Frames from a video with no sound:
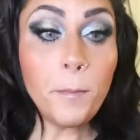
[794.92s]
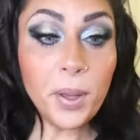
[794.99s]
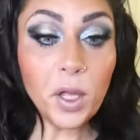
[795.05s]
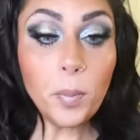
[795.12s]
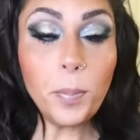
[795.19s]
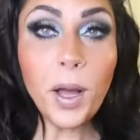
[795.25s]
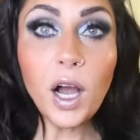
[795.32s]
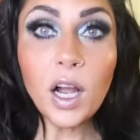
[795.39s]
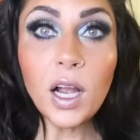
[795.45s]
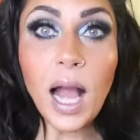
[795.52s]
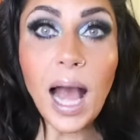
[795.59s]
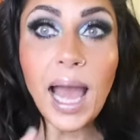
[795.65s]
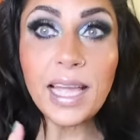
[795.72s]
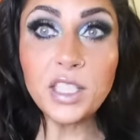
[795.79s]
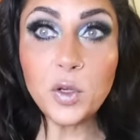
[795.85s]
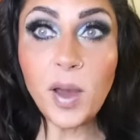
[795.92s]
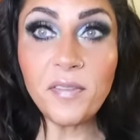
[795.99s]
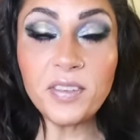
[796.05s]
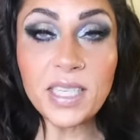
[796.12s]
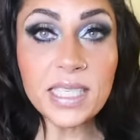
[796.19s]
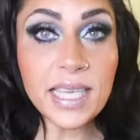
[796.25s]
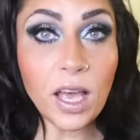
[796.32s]
Built Bar, I do
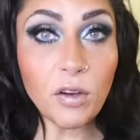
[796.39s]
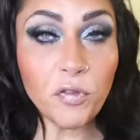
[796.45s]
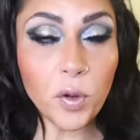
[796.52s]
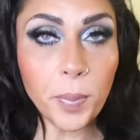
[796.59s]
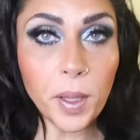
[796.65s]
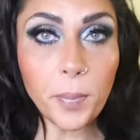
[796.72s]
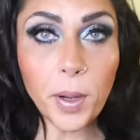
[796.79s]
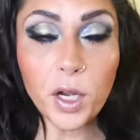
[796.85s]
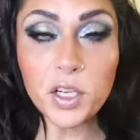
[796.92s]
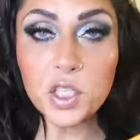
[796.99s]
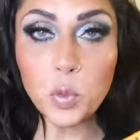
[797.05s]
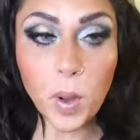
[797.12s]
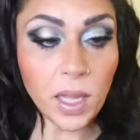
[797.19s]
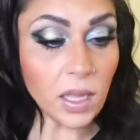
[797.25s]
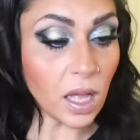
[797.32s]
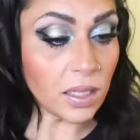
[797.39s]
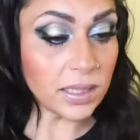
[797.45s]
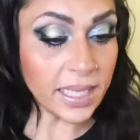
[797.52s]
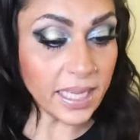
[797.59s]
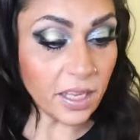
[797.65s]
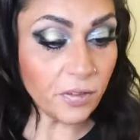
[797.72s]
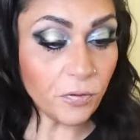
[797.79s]
have a discount for Built Bar as well. I'll
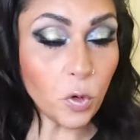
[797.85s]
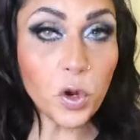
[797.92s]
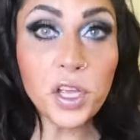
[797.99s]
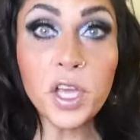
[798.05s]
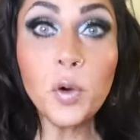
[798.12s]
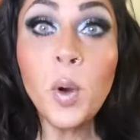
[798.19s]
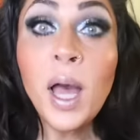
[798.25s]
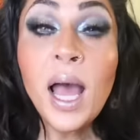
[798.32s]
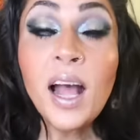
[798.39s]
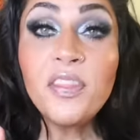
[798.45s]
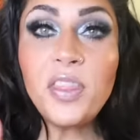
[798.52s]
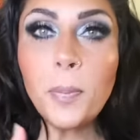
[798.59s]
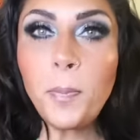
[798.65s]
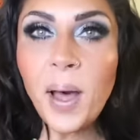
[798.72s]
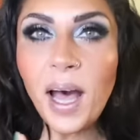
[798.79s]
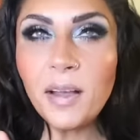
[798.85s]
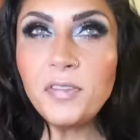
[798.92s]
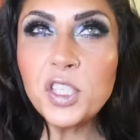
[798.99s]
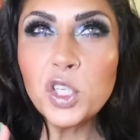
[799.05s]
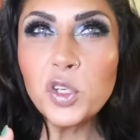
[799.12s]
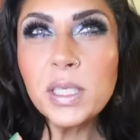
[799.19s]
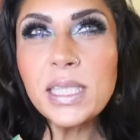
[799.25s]
link it for you. The
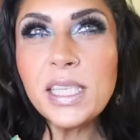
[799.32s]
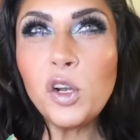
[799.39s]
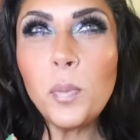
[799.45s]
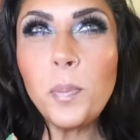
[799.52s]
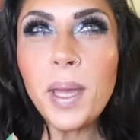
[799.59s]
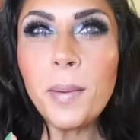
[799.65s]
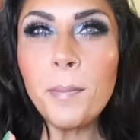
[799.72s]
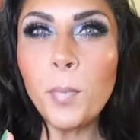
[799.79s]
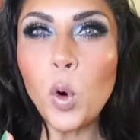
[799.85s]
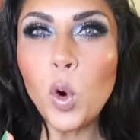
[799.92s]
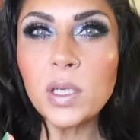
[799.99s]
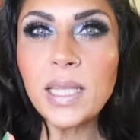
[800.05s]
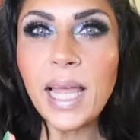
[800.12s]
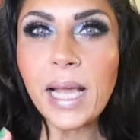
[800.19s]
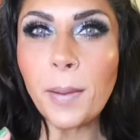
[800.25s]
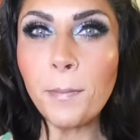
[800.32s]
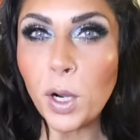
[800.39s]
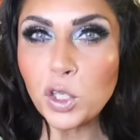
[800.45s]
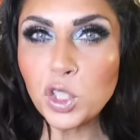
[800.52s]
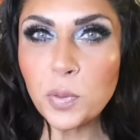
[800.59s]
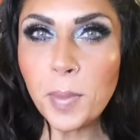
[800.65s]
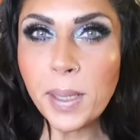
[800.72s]
puffs are a little bit more like a
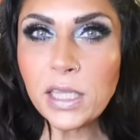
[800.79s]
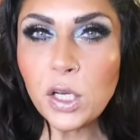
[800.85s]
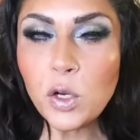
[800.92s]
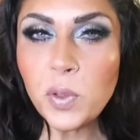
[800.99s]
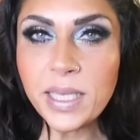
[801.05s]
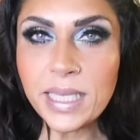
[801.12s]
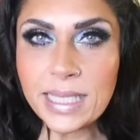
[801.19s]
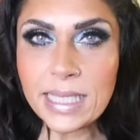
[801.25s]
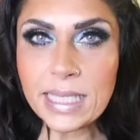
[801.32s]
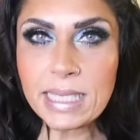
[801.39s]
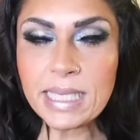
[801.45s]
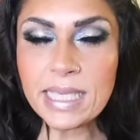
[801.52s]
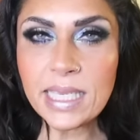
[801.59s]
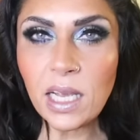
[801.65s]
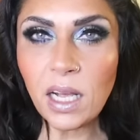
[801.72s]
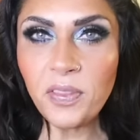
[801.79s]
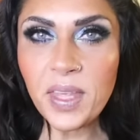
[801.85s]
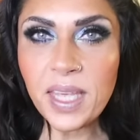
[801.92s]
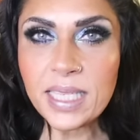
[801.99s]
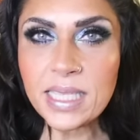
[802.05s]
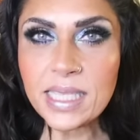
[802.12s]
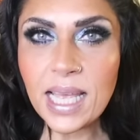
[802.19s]
marshmallow consistency on
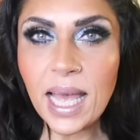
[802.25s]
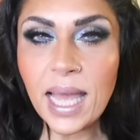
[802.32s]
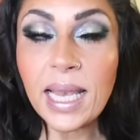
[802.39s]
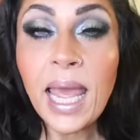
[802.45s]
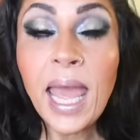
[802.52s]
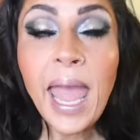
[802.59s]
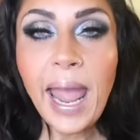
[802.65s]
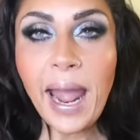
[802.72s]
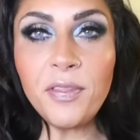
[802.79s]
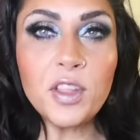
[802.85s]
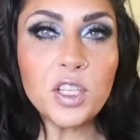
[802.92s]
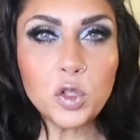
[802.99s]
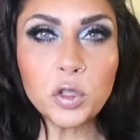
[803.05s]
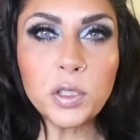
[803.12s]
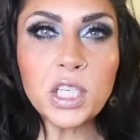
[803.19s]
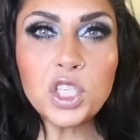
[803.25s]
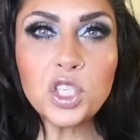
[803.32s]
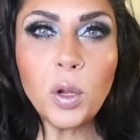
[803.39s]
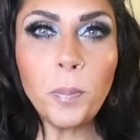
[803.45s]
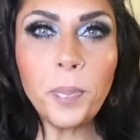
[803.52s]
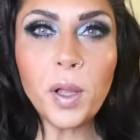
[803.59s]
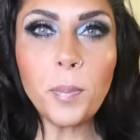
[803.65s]
the inside, and the
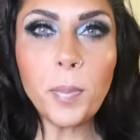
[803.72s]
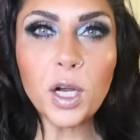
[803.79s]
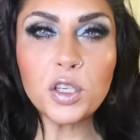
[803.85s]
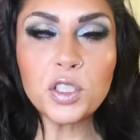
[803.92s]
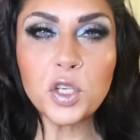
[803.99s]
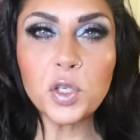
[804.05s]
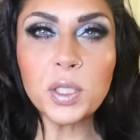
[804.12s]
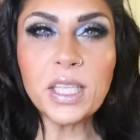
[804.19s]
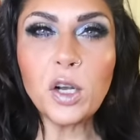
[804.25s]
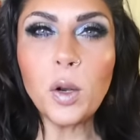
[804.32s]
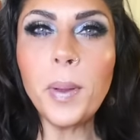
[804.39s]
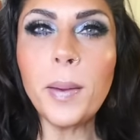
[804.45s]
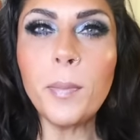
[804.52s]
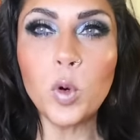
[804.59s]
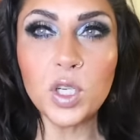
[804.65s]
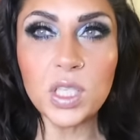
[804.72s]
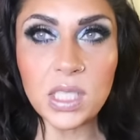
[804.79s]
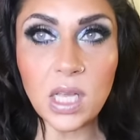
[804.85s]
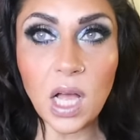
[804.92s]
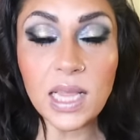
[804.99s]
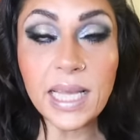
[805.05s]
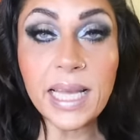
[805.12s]
traditional Built Bars are a little bit more
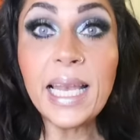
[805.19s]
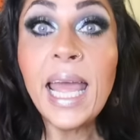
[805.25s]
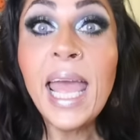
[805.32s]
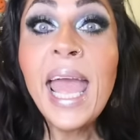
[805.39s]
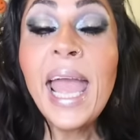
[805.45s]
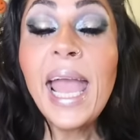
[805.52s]
solid.